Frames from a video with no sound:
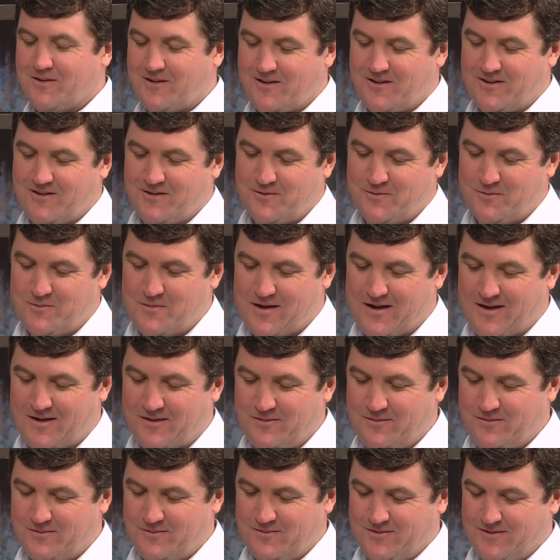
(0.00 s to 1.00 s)
Yeah, well, we
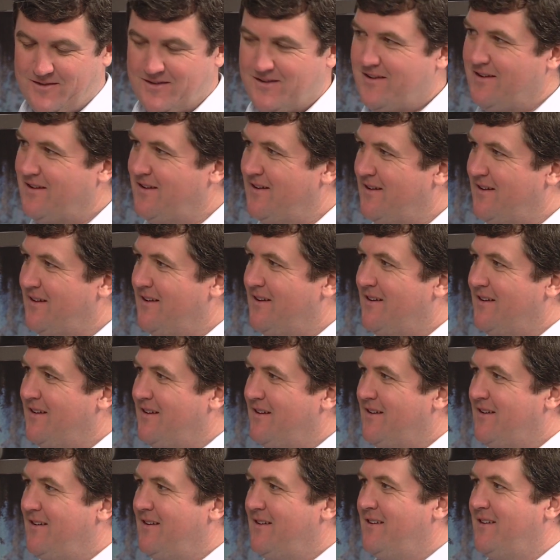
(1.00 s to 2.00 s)
have a gym and we're trying to
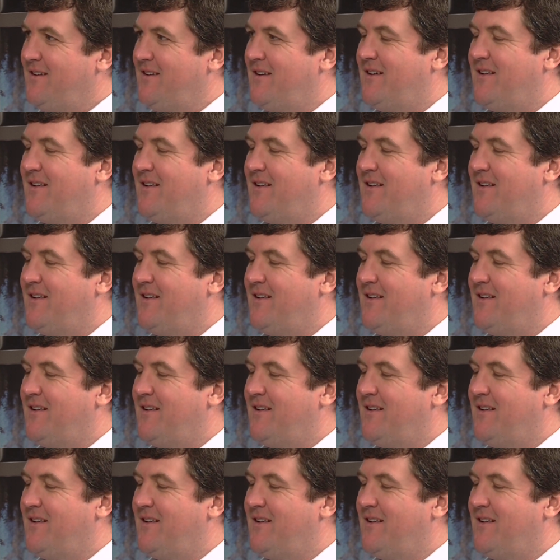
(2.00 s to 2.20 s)
protect it.